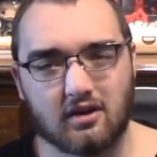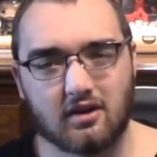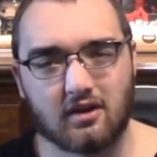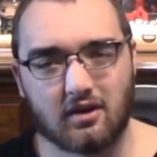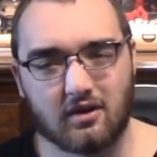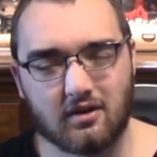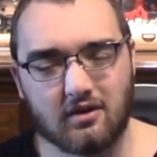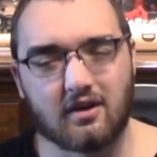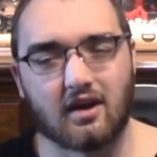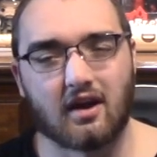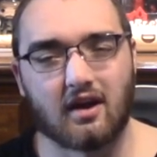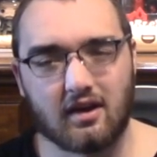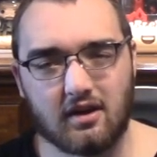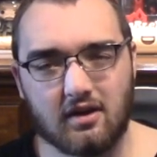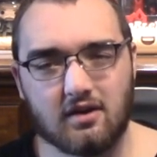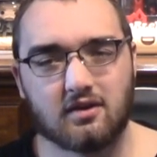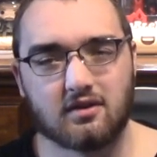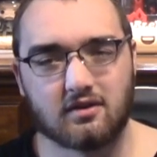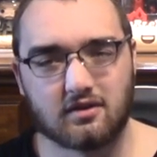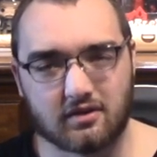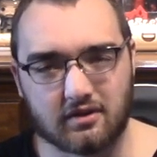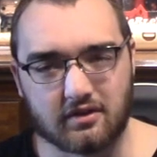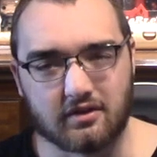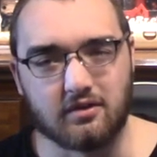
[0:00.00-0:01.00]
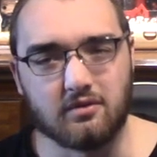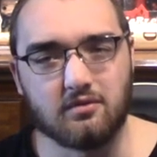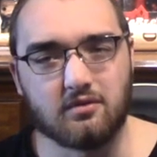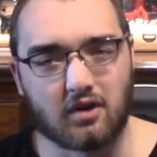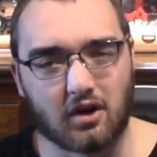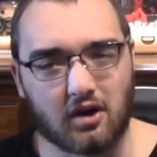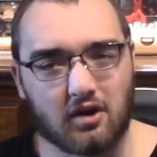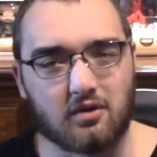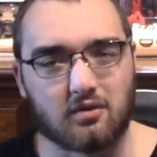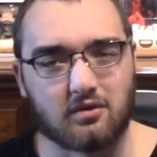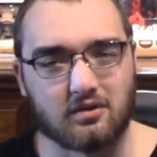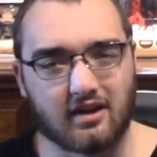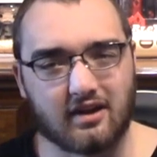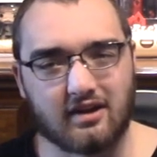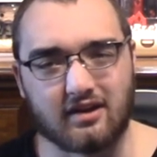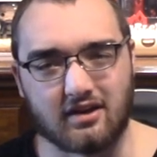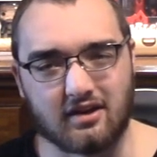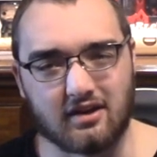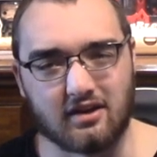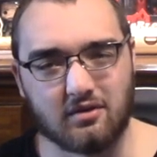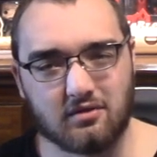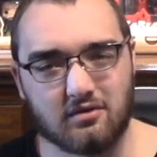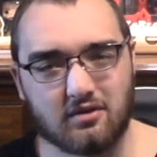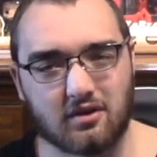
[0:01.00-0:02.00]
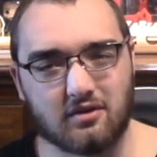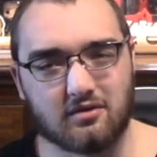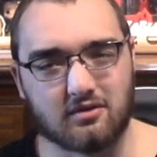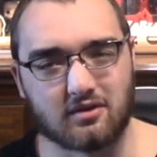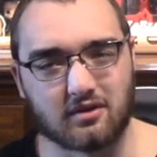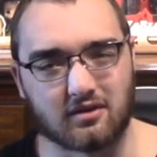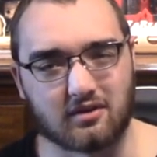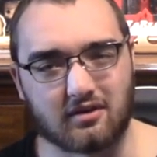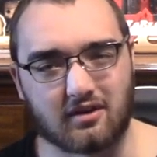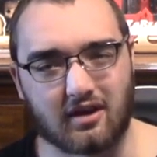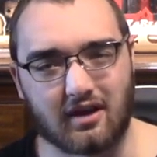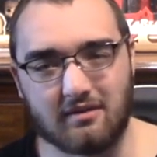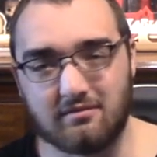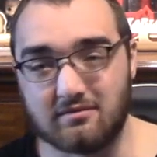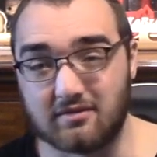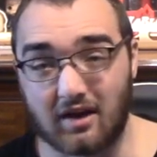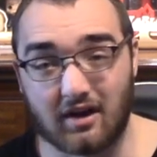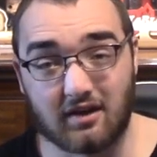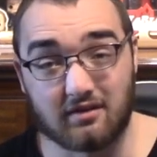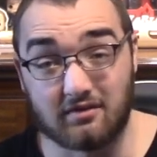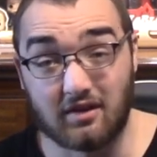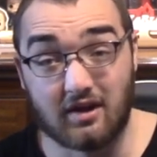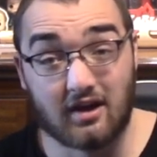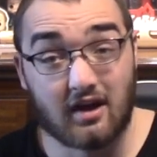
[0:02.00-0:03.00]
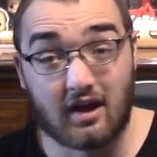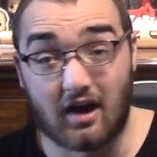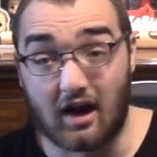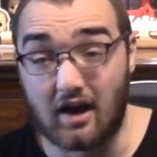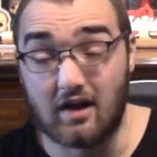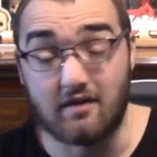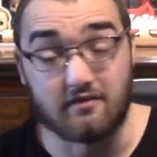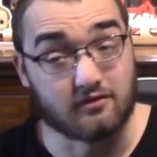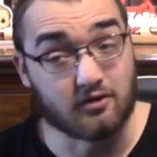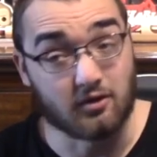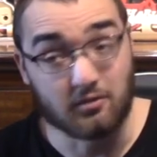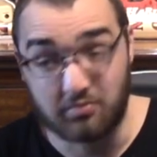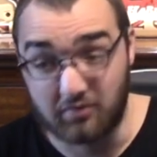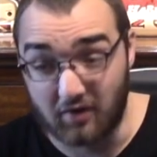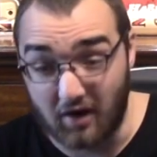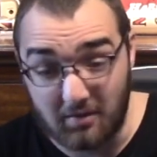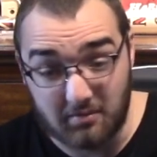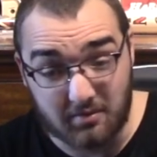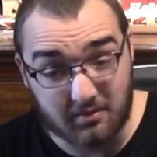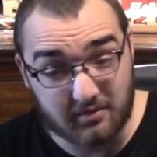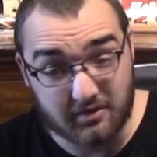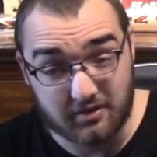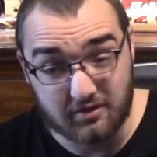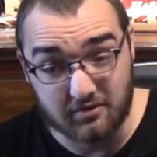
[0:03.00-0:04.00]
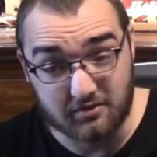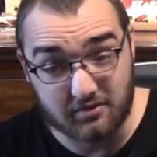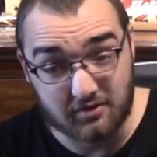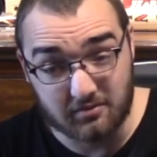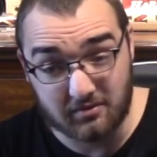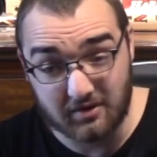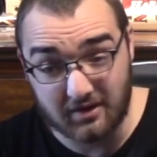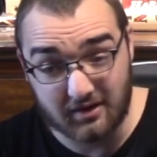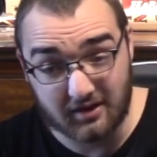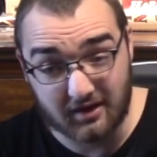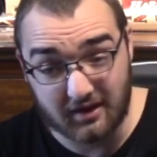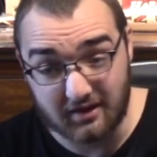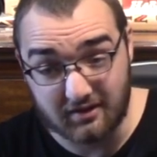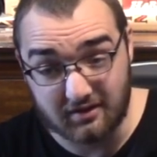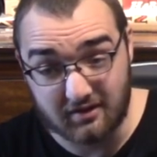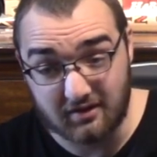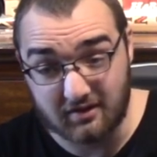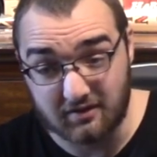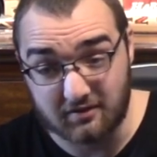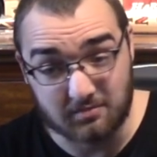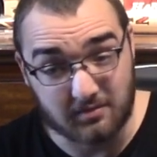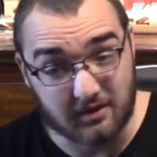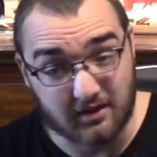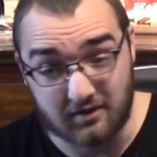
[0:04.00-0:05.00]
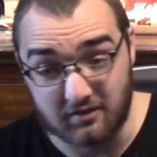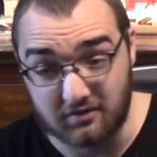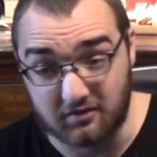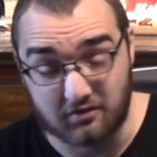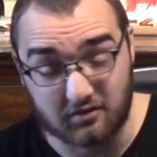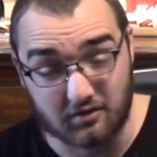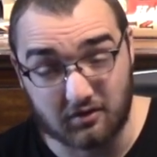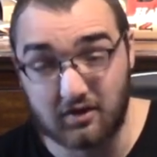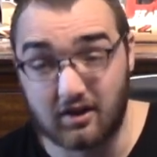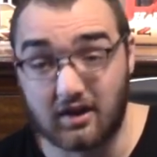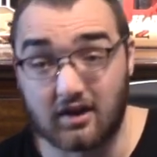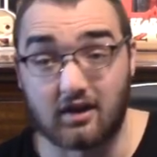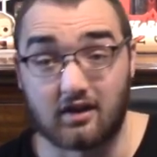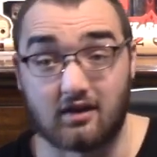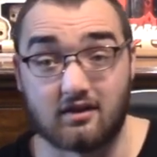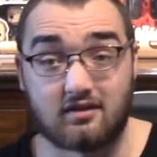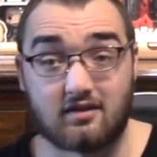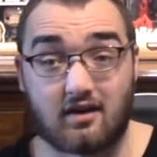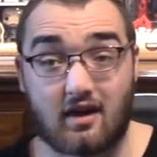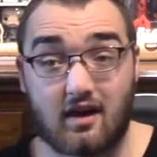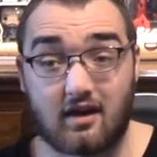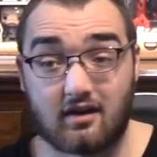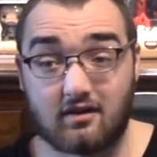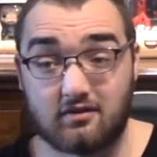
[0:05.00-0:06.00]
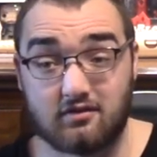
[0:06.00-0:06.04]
okay, you go. Like, you go, girl. I have no problem with you doing it like this because you're getting attacked.